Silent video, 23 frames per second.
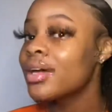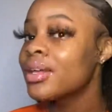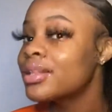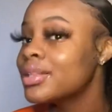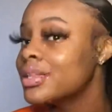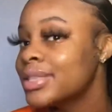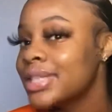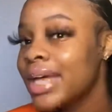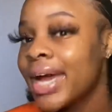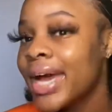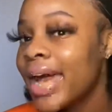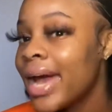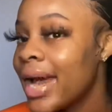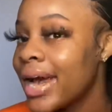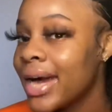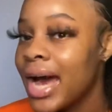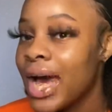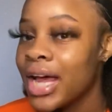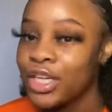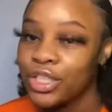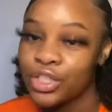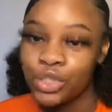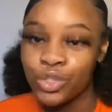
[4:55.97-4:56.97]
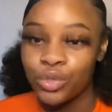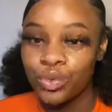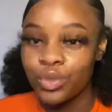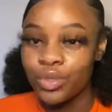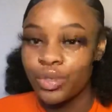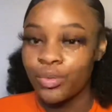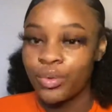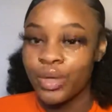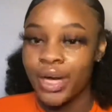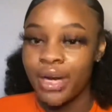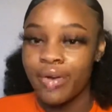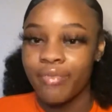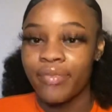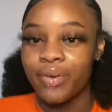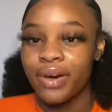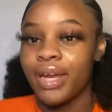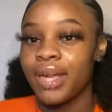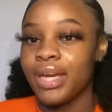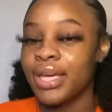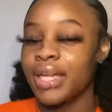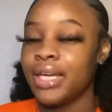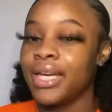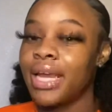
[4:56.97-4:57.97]
They had got into it or whatever,
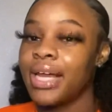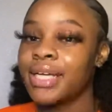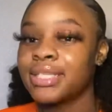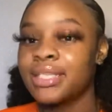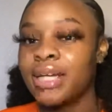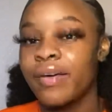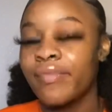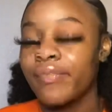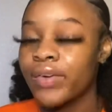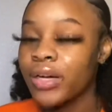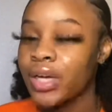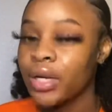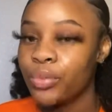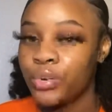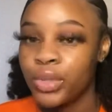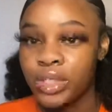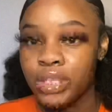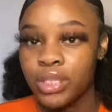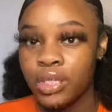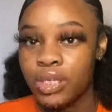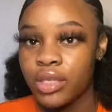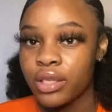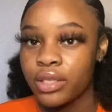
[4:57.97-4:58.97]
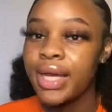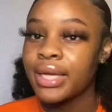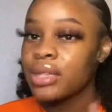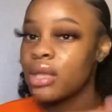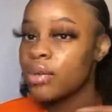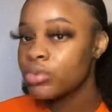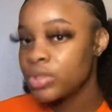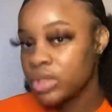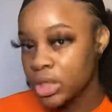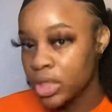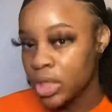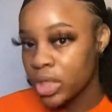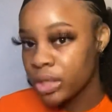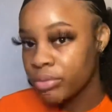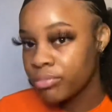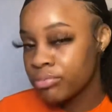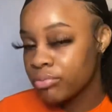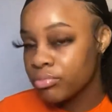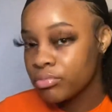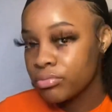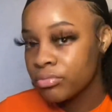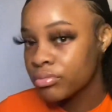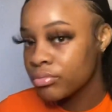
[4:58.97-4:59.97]
and then they stopped fucking with each other. They was done.
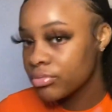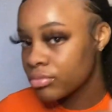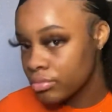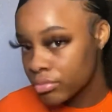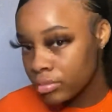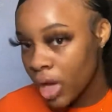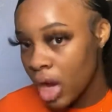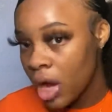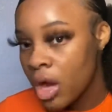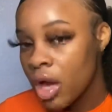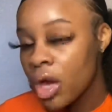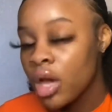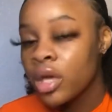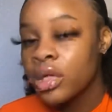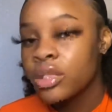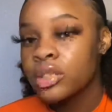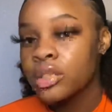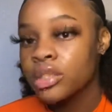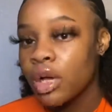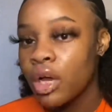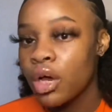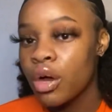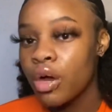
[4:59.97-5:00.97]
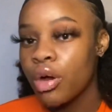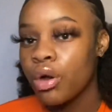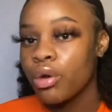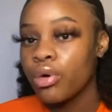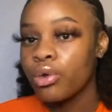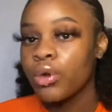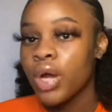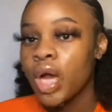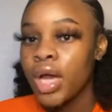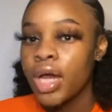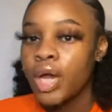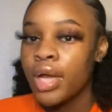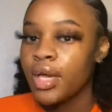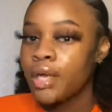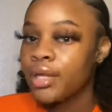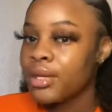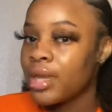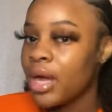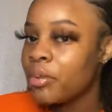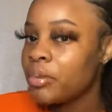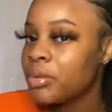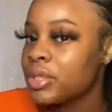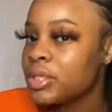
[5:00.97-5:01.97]
So
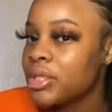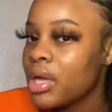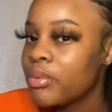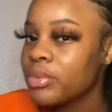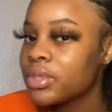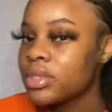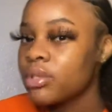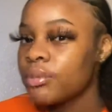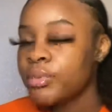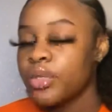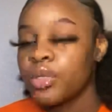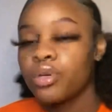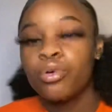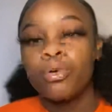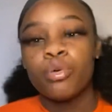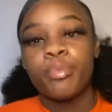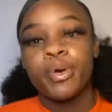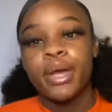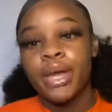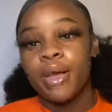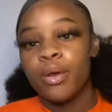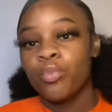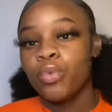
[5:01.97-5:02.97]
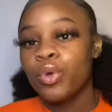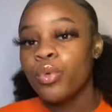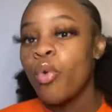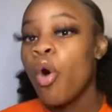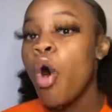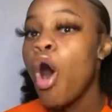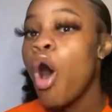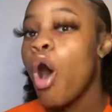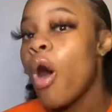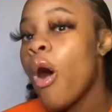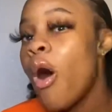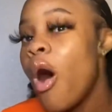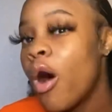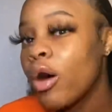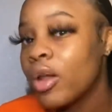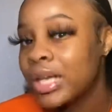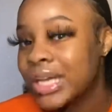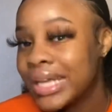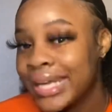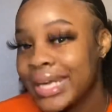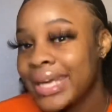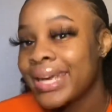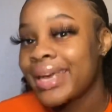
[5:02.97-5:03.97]
they would still be cool, but we will all link